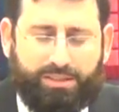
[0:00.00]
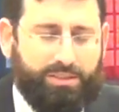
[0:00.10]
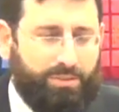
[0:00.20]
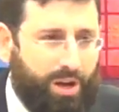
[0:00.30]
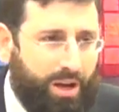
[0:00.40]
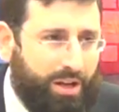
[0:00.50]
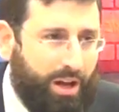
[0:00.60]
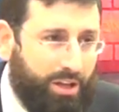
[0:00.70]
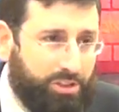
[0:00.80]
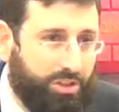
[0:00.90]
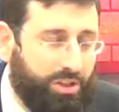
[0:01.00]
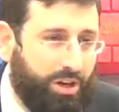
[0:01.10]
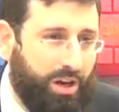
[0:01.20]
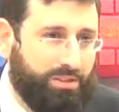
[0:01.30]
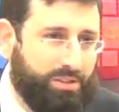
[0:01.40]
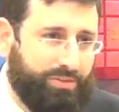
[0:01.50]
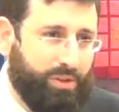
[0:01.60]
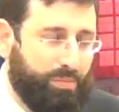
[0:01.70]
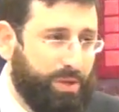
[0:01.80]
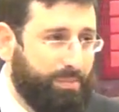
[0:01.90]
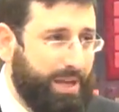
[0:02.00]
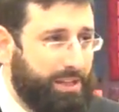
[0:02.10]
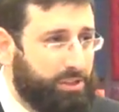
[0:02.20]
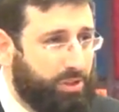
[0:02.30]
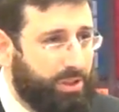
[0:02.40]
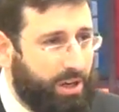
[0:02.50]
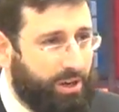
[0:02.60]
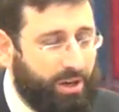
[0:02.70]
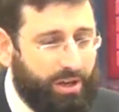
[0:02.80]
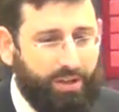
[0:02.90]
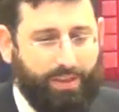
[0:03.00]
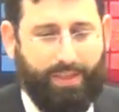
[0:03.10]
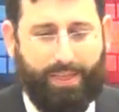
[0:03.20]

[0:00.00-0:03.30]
Surad on Shulchan Aruch. So if you open up any Shulchan Aruch,